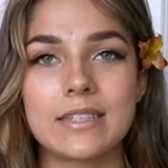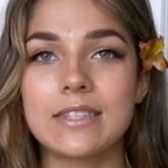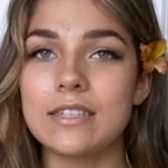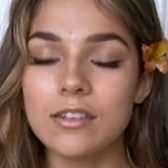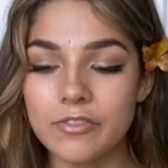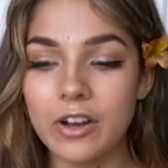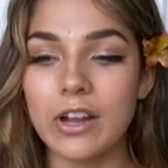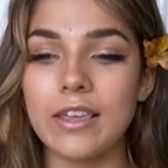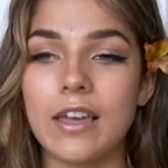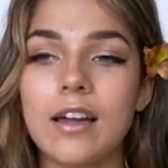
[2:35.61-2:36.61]
It's still
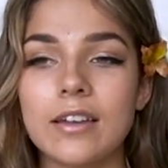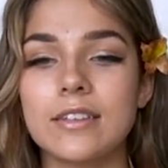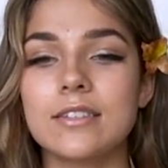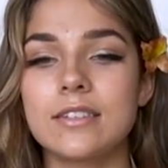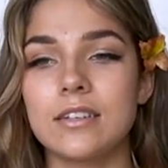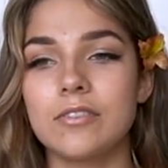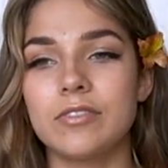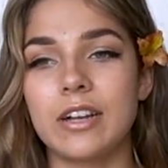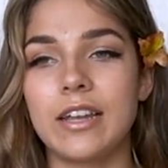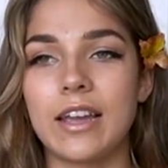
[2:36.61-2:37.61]
very young. It's still
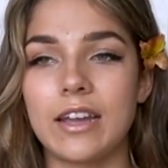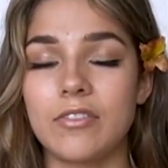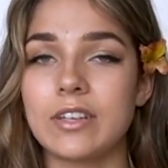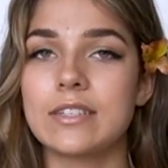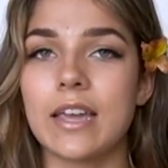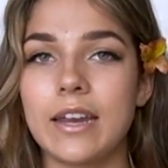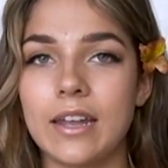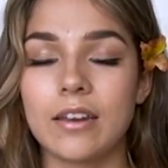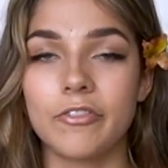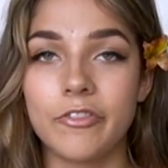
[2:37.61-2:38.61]
very kind of
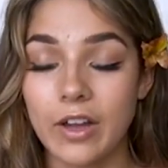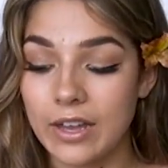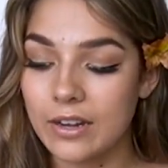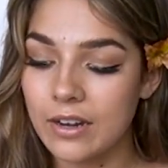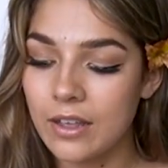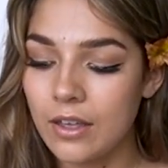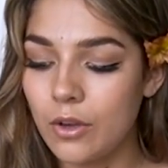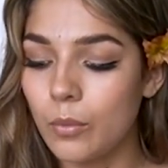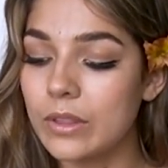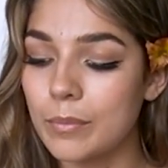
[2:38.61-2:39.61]
exciting and fun
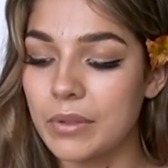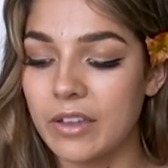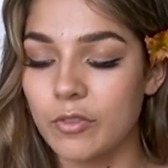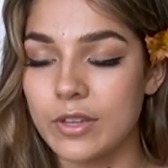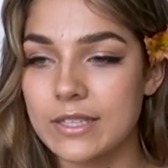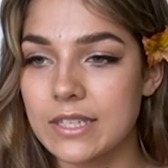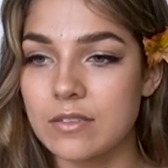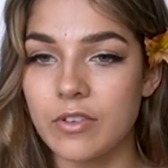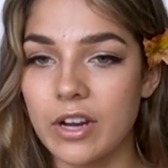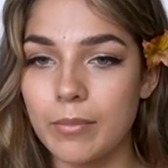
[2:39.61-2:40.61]
with the playfulness. It's
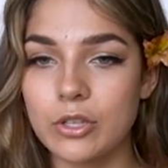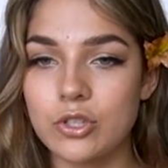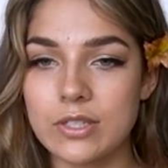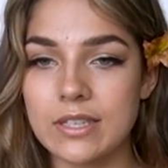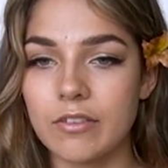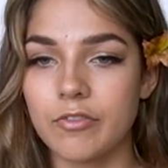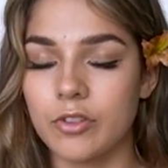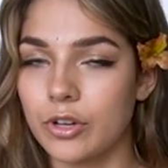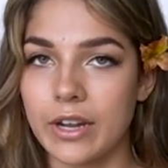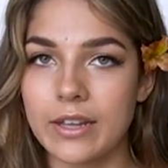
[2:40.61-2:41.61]
very much just like
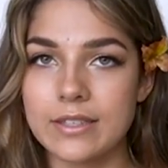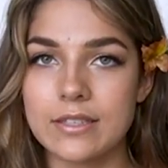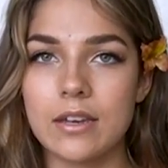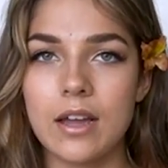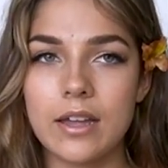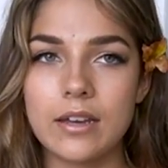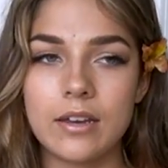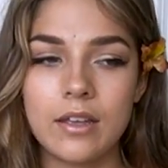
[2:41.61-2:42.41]
flirting. It's not,